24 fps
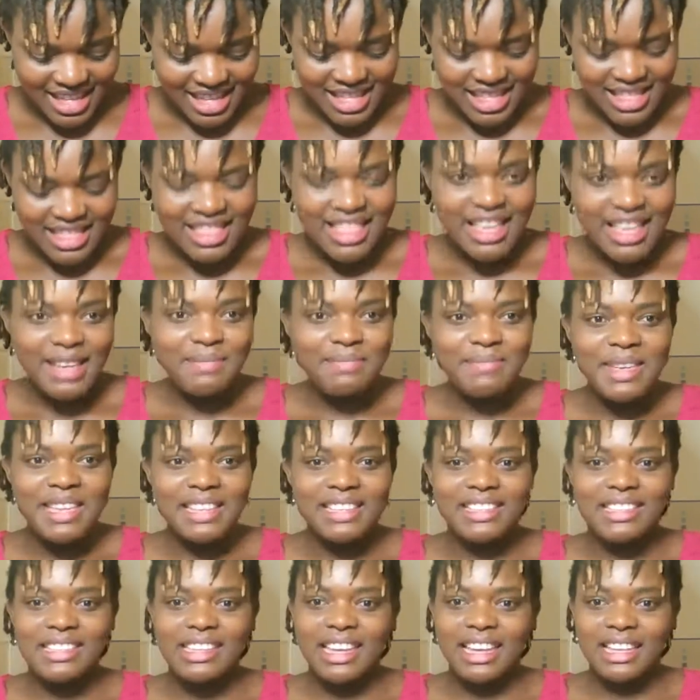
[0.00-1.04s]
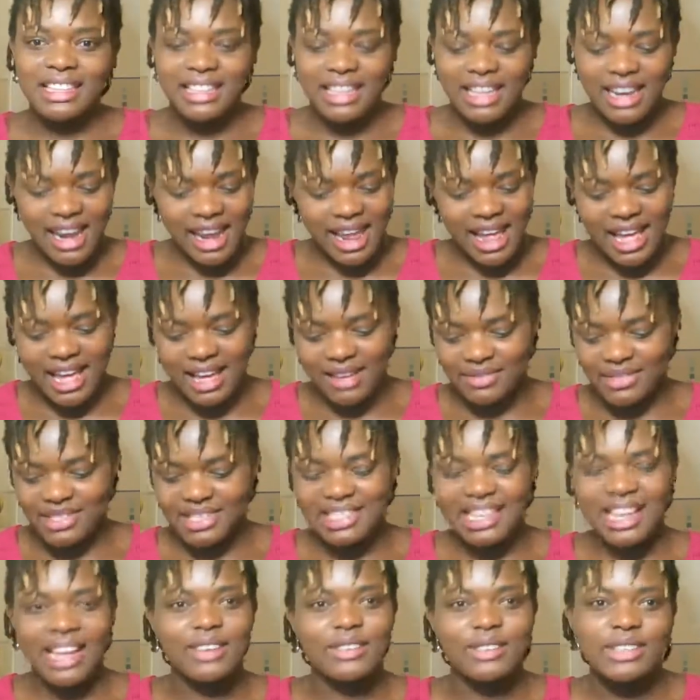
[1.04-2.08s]
let me check that I have
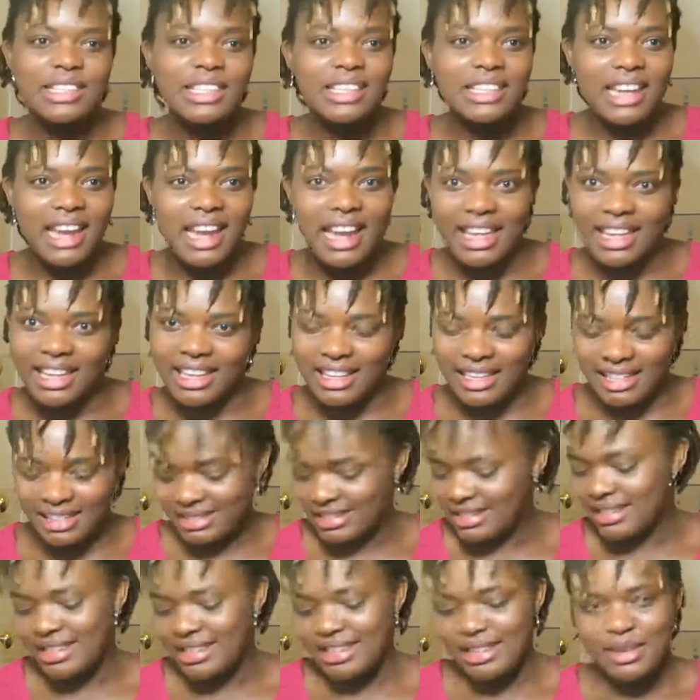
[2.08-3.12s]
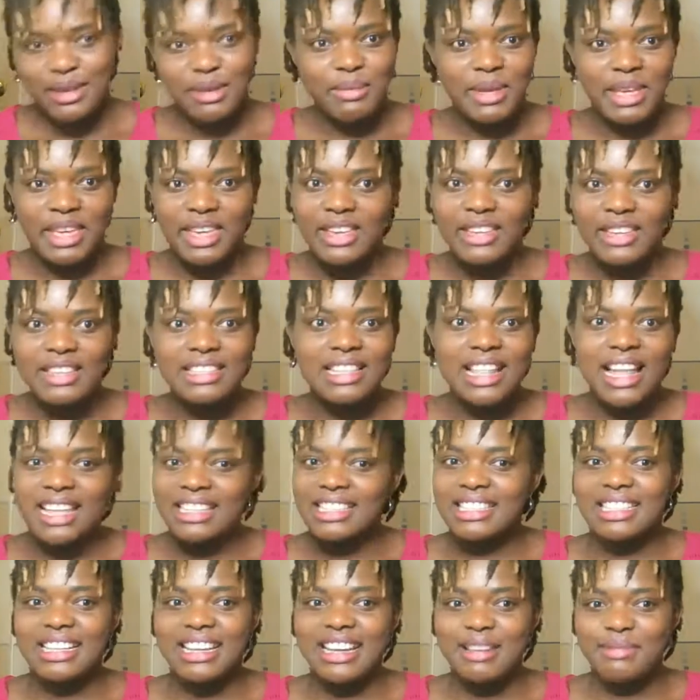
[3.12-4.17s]
sound today because
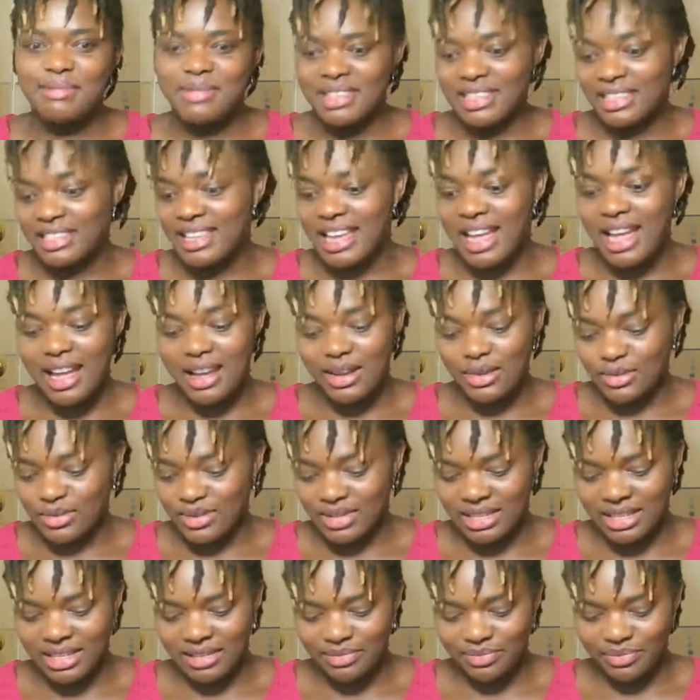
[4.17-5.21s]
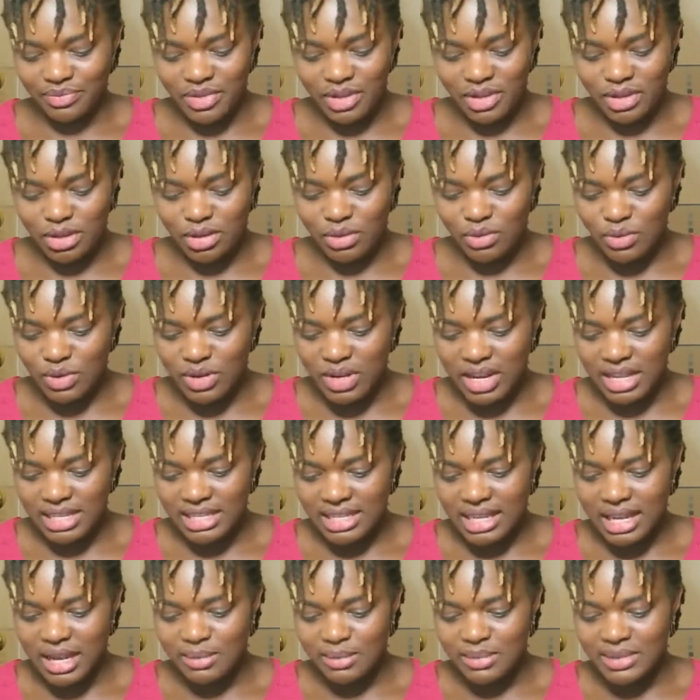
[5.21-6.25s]
last time the sound screwed us
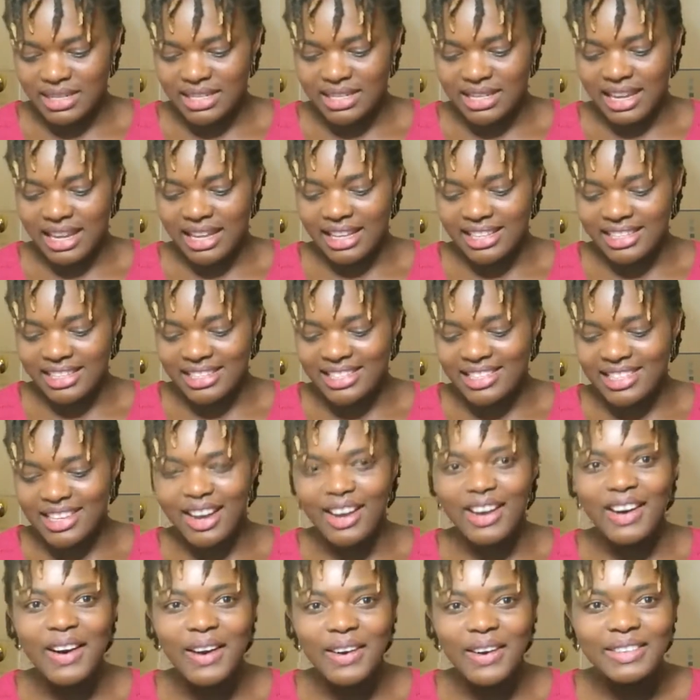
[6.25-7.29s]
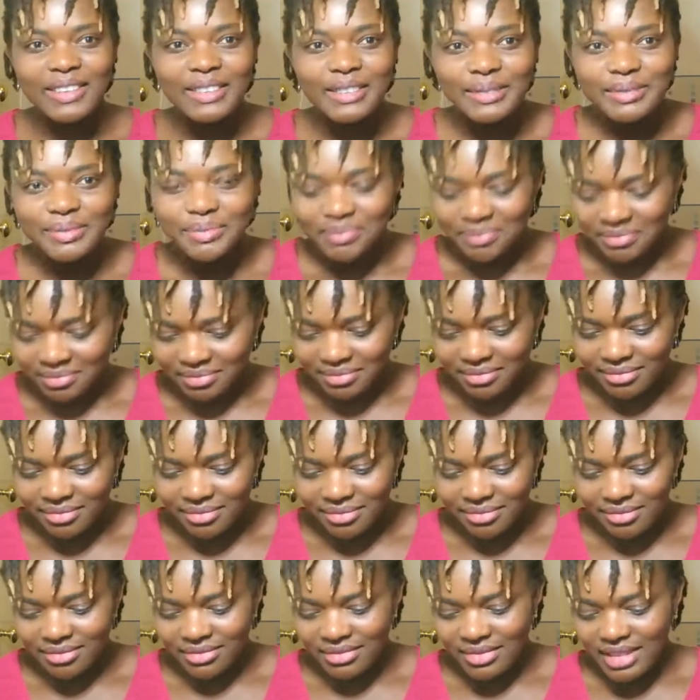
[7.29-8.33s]
up, didn't it? So
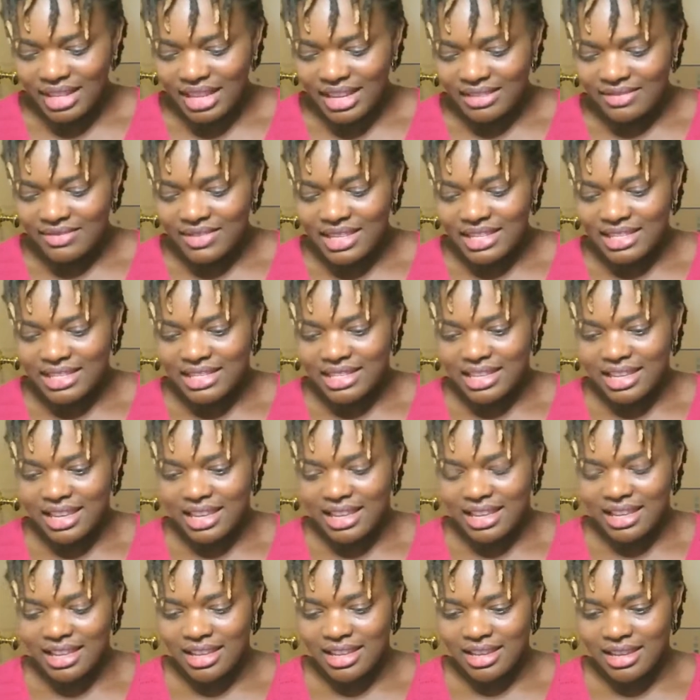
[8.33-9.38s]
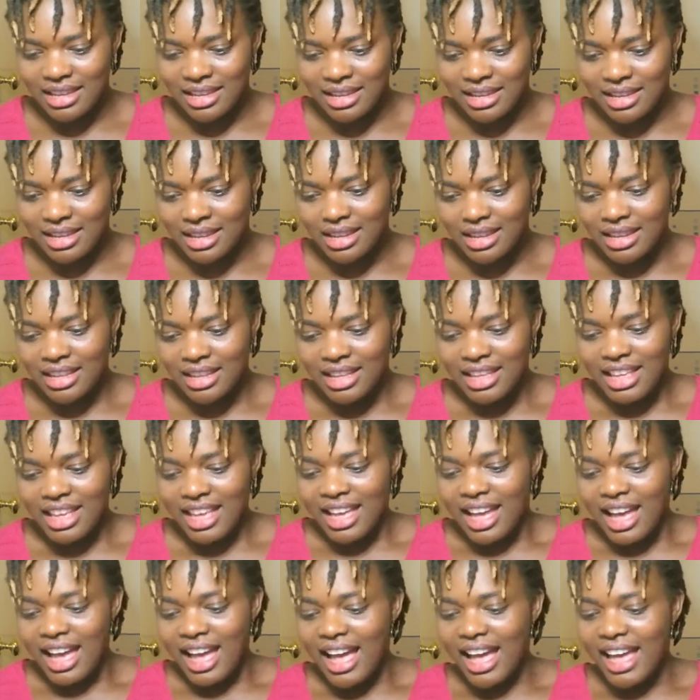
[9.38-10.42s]
let me see. Sound today.
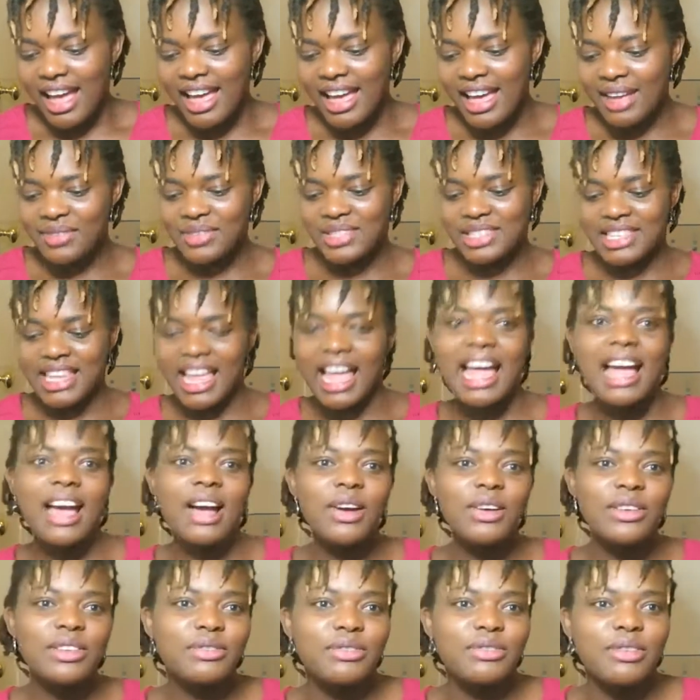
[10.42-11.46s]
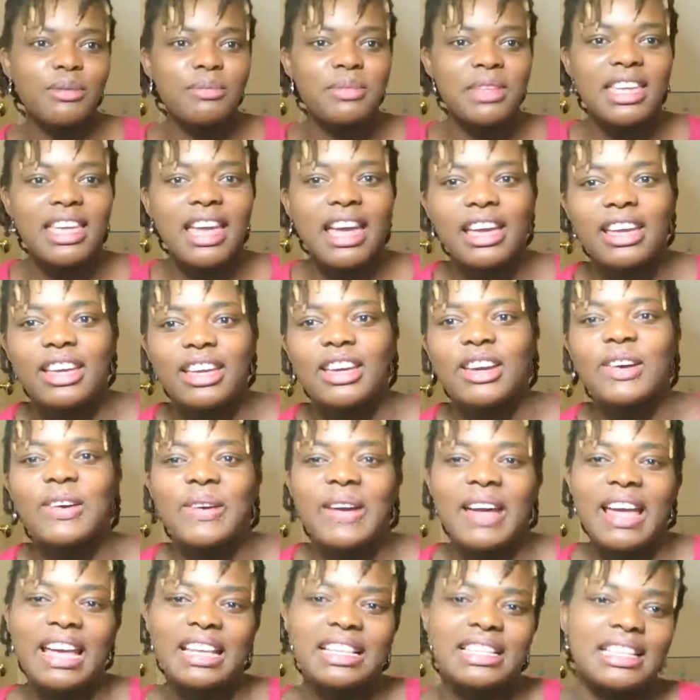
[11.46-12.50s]
I have sound from the get-go.
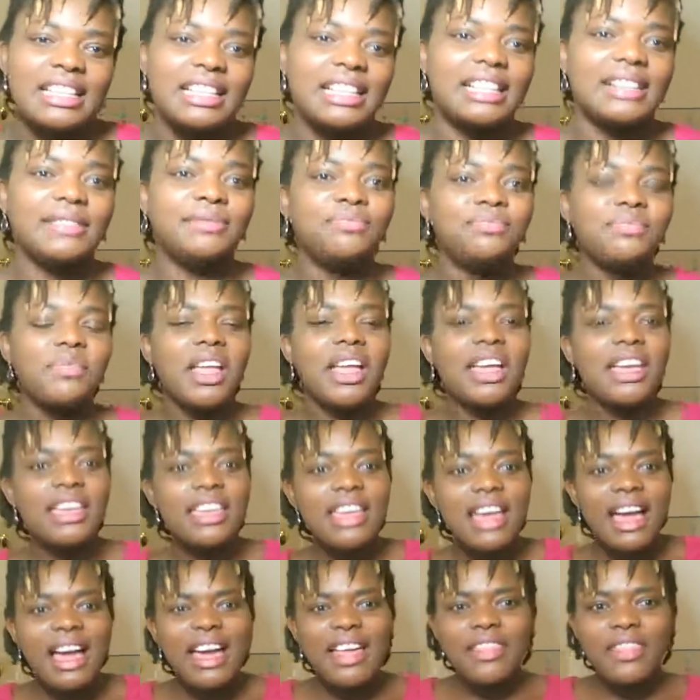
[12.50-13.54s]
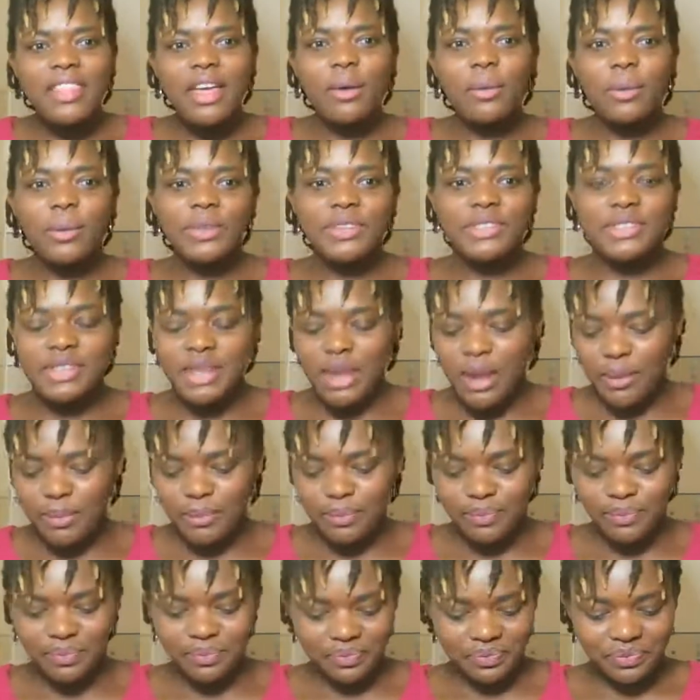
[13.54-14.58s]
Excellent. Yeah, there was
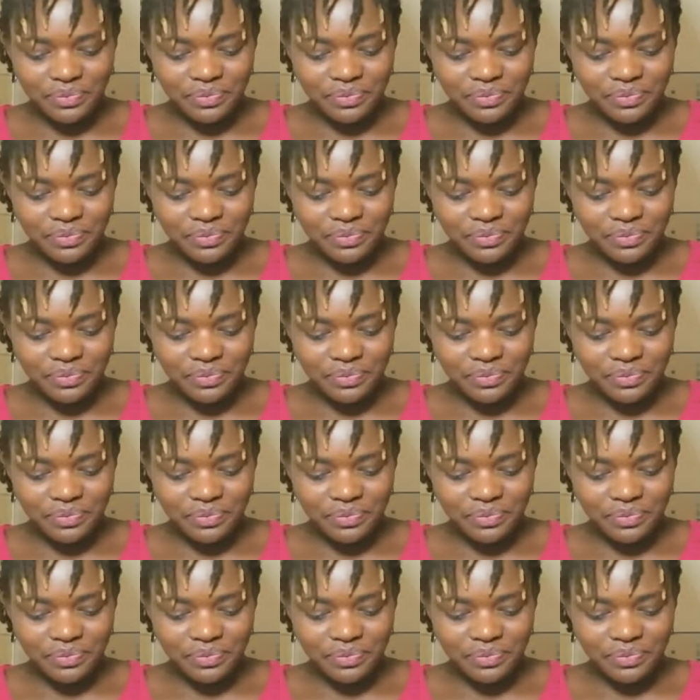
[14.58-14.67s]
an